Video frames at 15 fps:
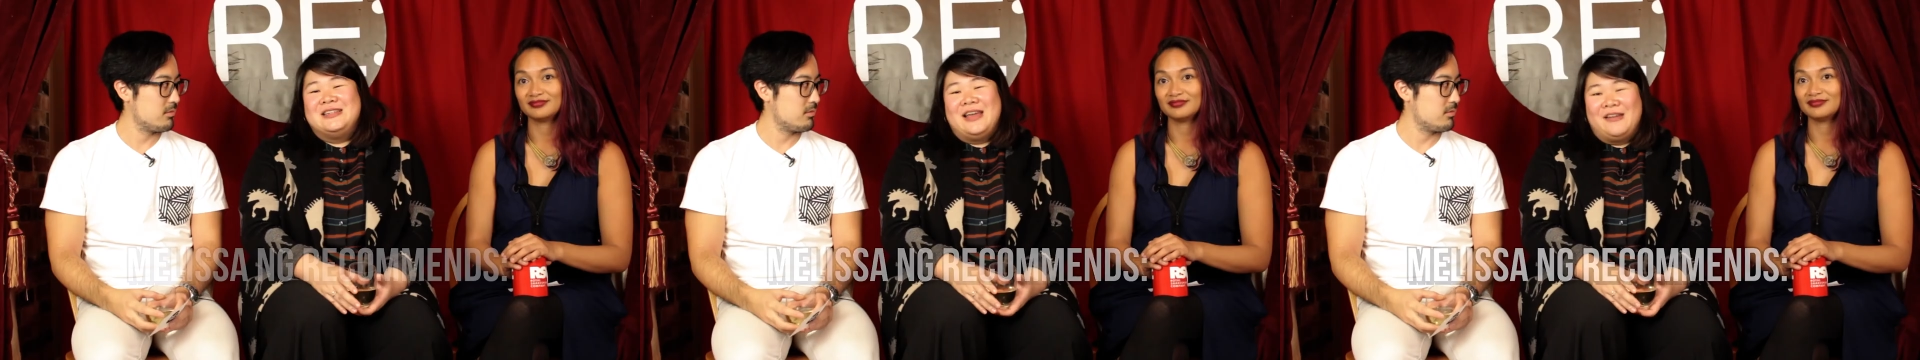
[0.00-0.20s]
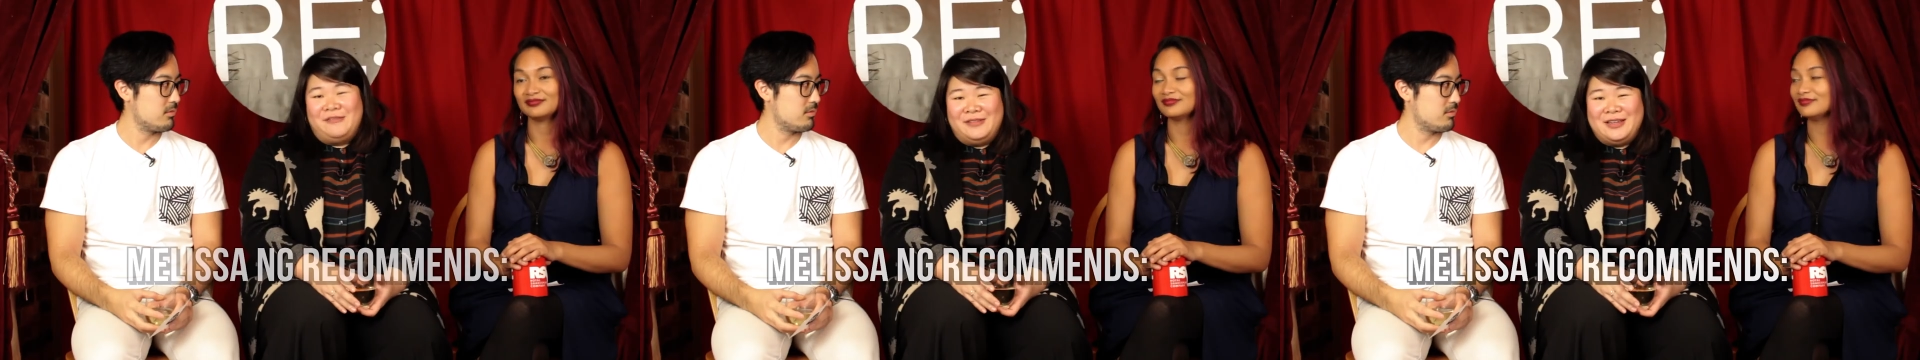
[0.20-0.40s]

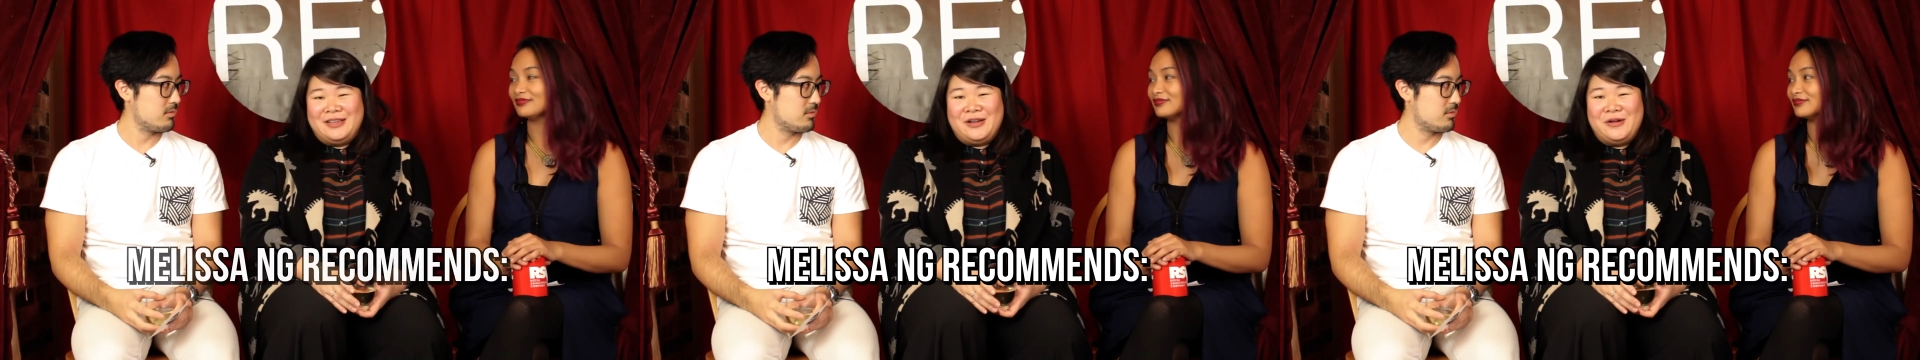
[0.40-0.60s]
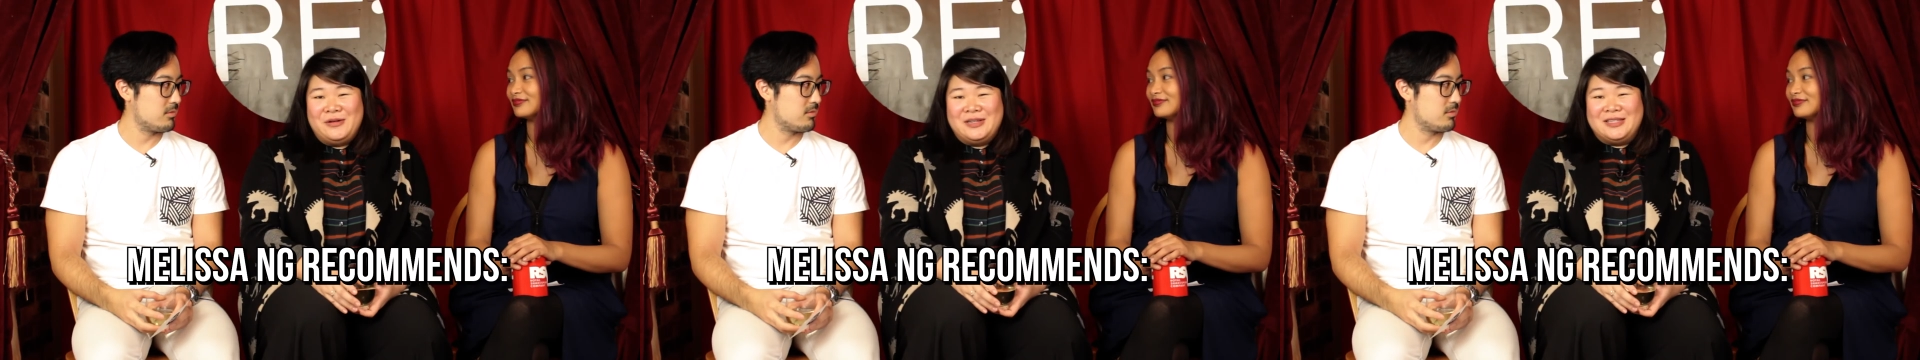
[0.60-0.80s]
Speaker 1: Definitely
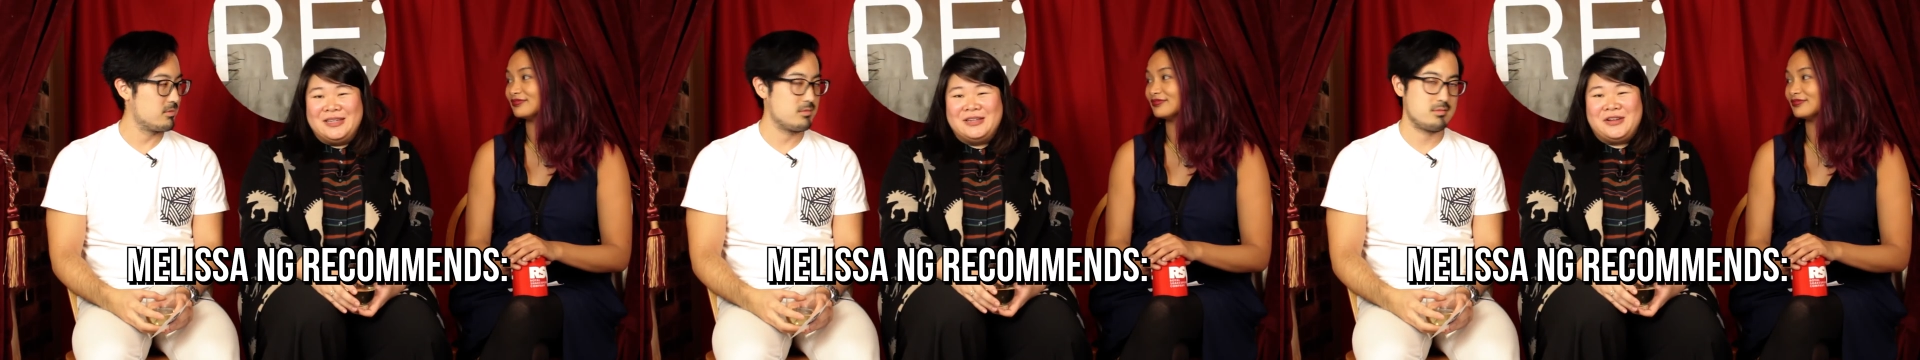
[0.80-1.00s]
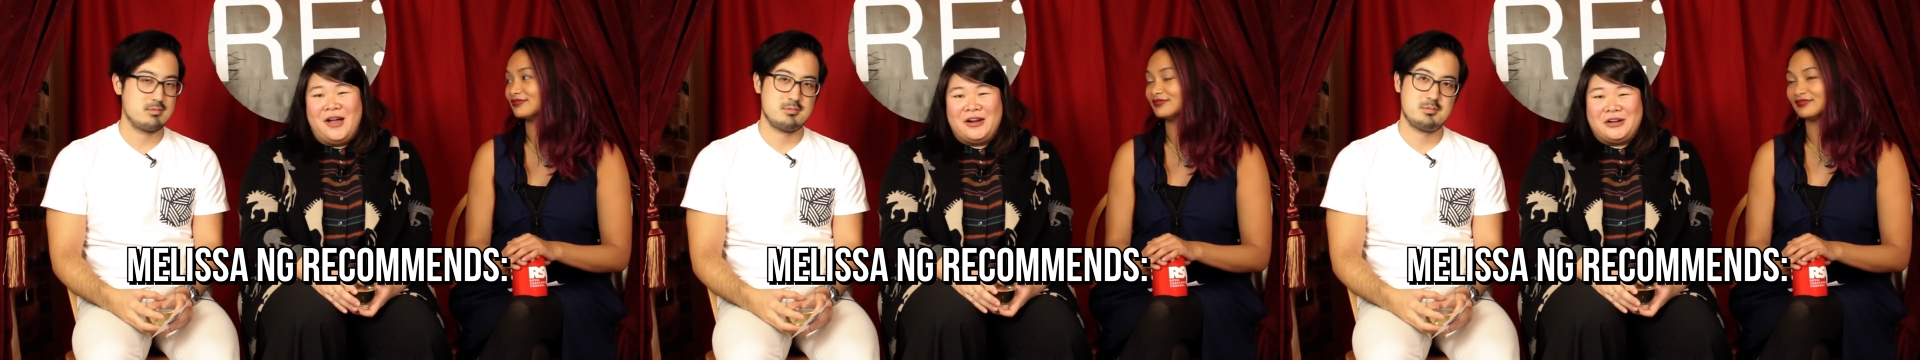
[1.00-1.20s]
go and see
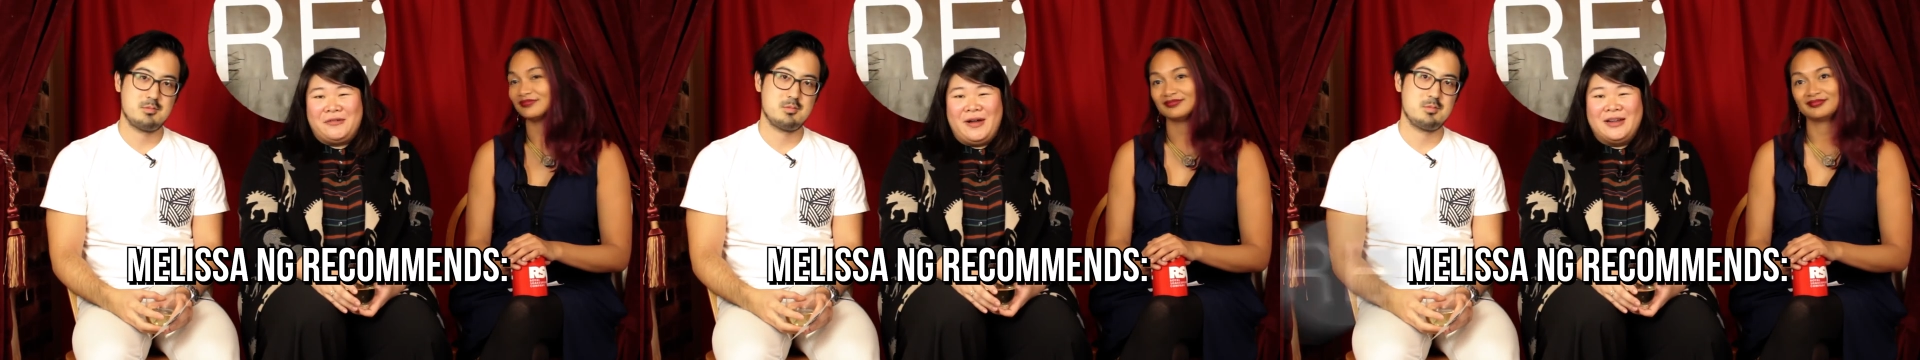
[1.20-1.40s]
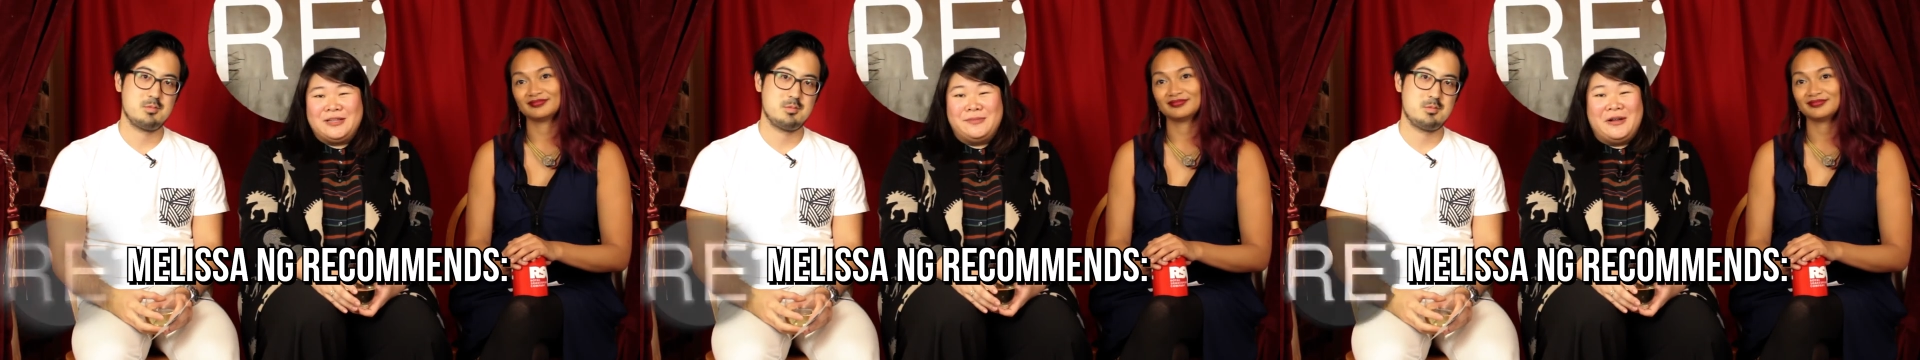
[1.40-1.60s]
Dr.
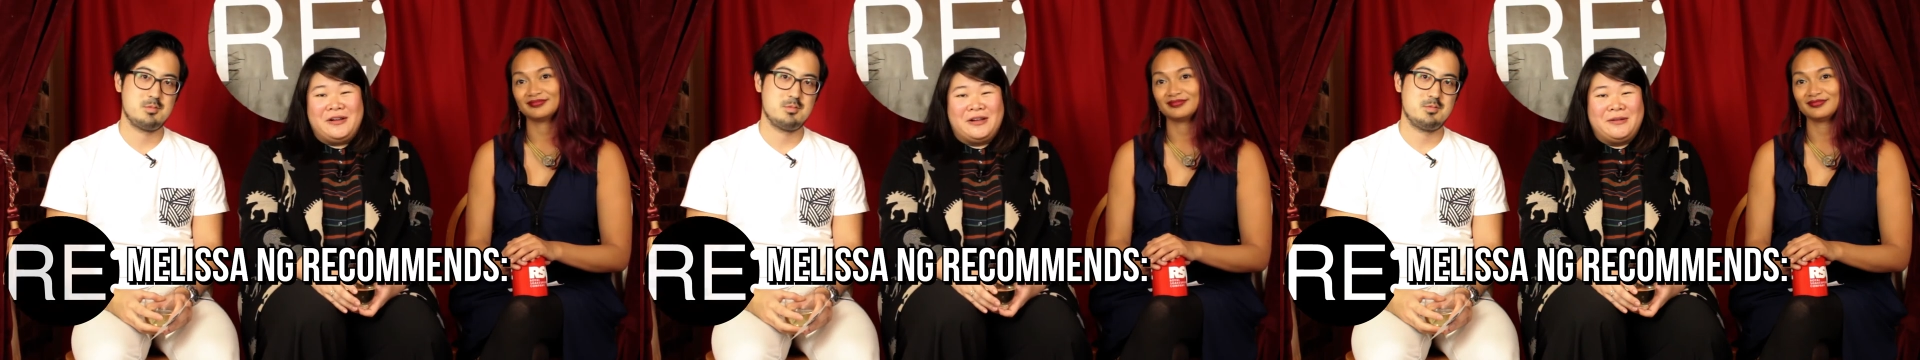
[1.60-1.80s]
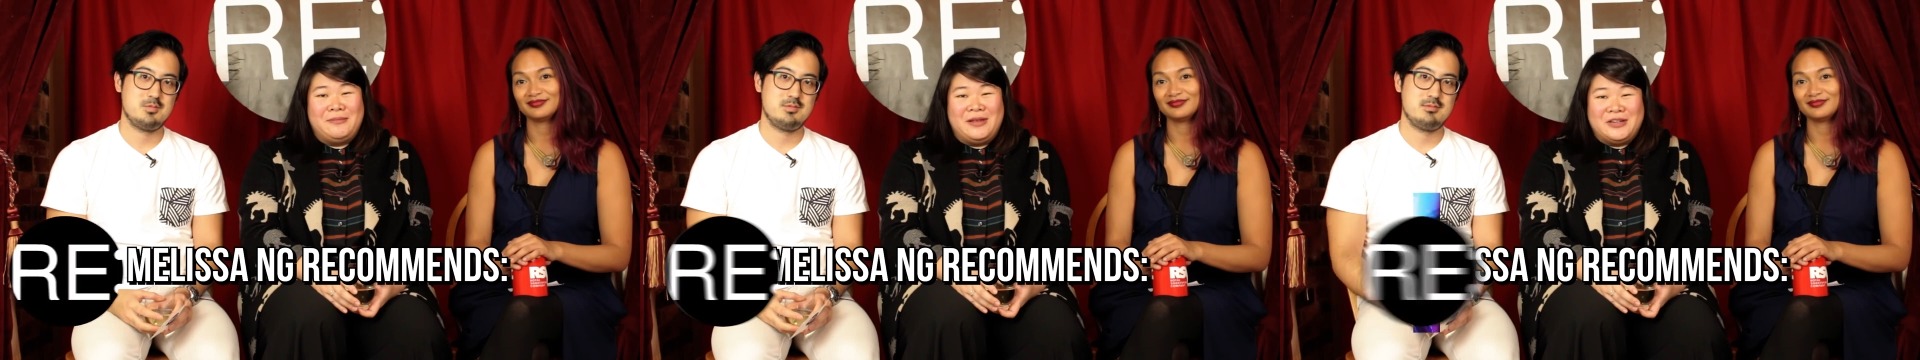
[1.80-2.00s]
Ride's
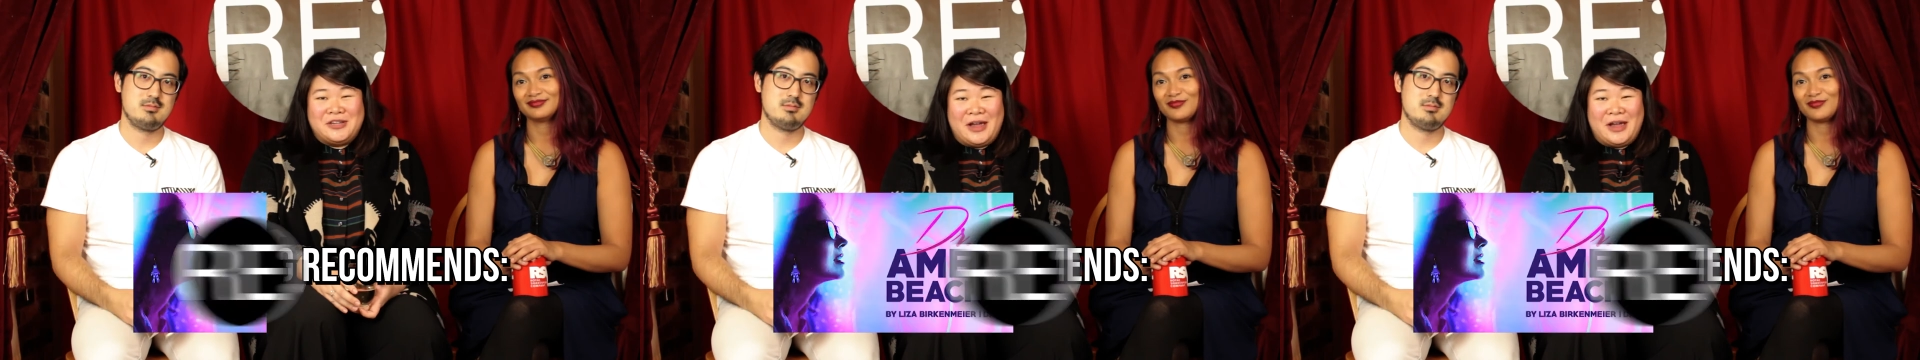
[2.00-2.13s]
American Beach